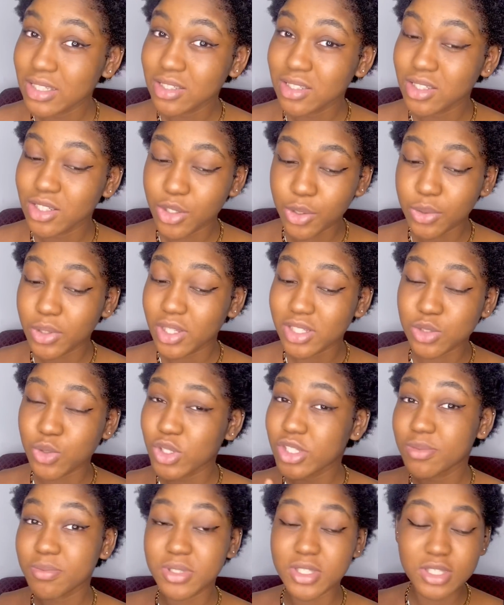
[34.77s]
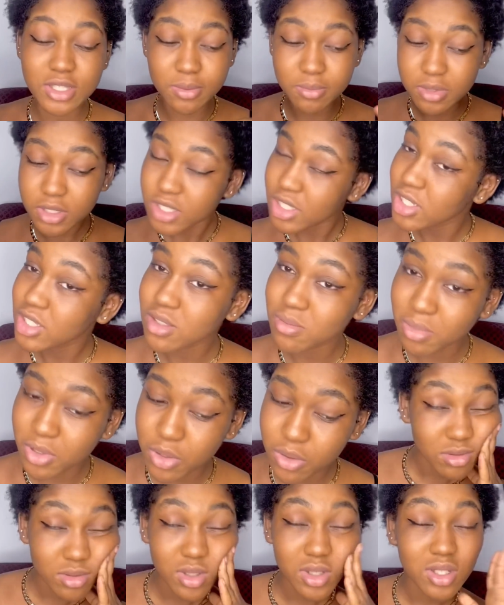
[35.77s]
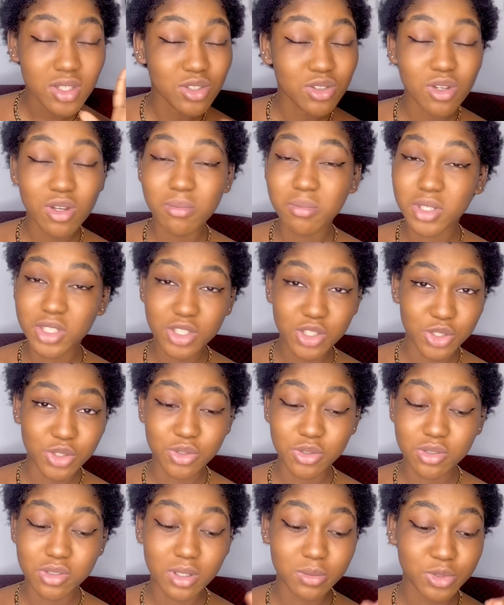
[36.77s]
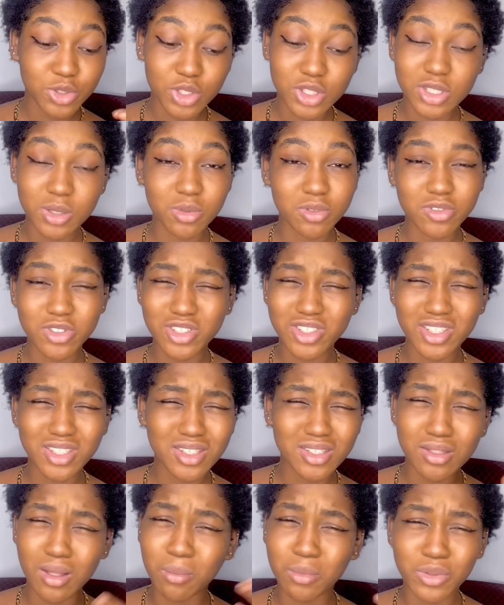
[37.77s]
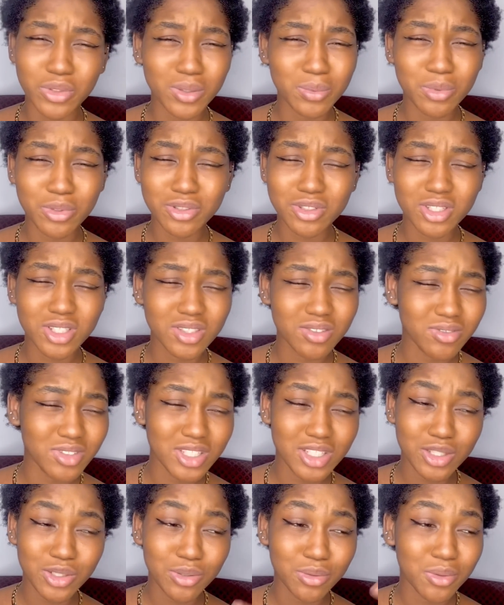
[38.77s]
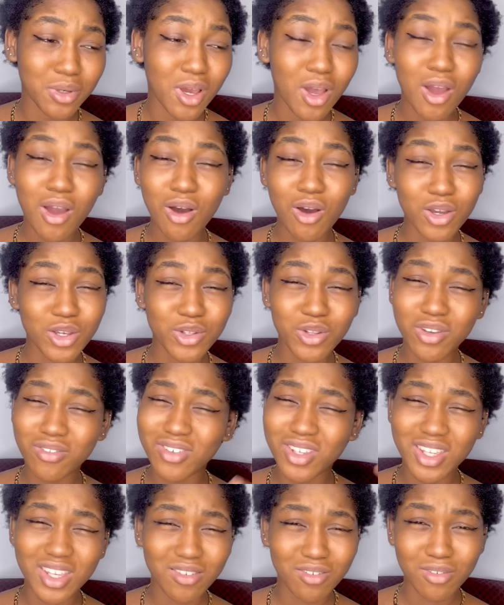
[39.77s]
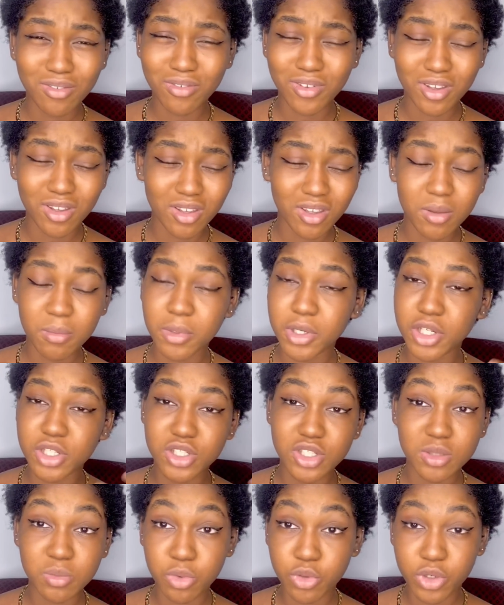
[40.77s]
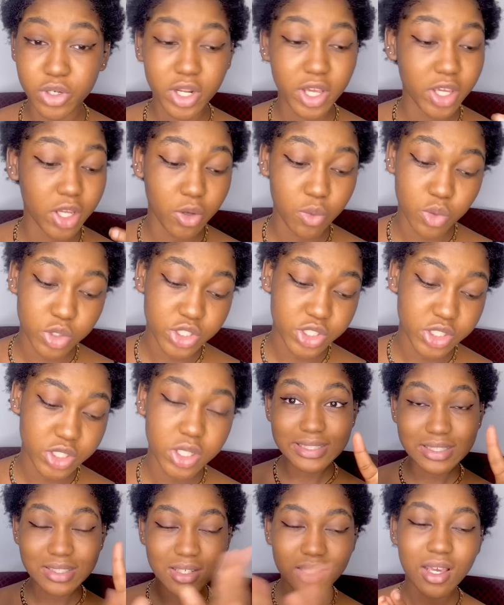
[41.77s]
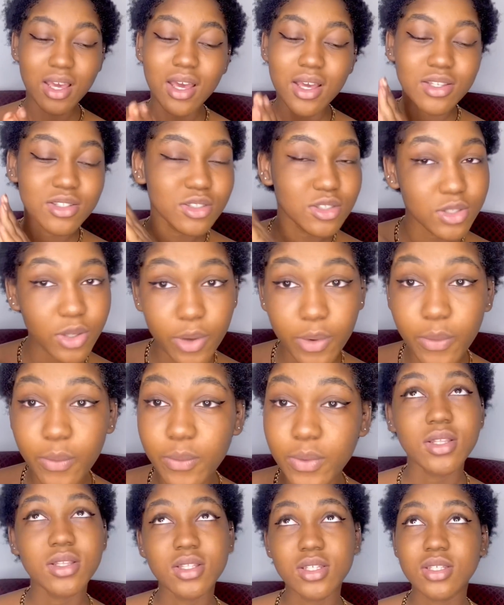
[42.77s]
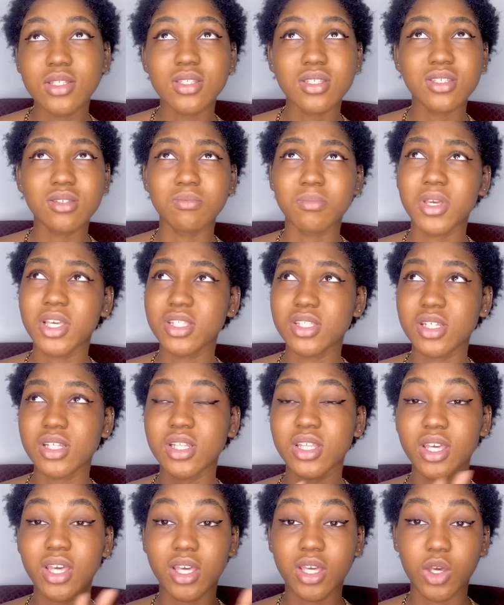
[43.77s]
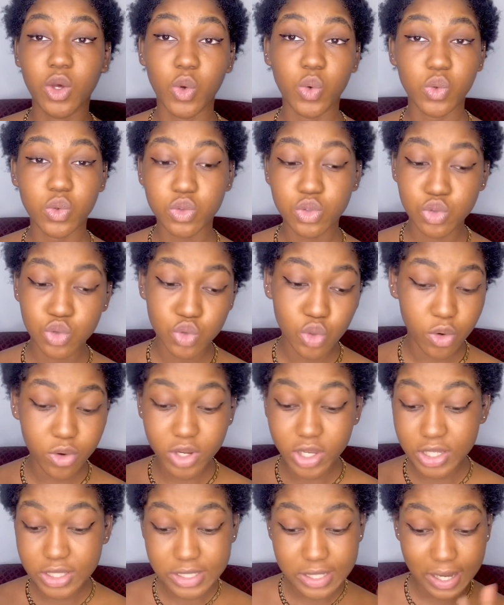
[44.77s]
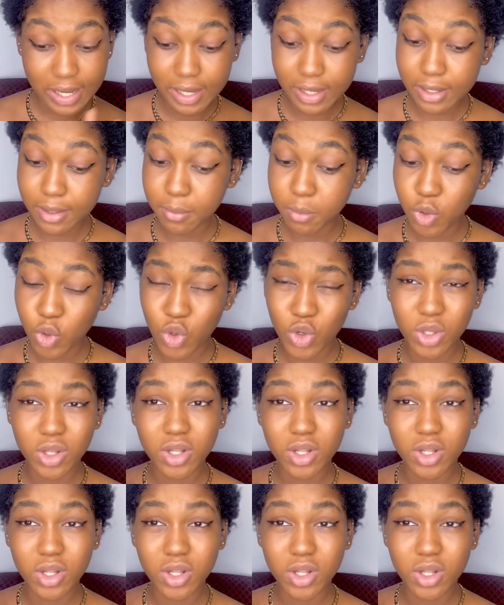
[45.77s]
know there's going to be some tea spilled. It's not a big deal. I'm sure some of you just stumbled upon this video, or you don't even give a fuck, but you're just bored and you're watching. So this is basically a whole story time on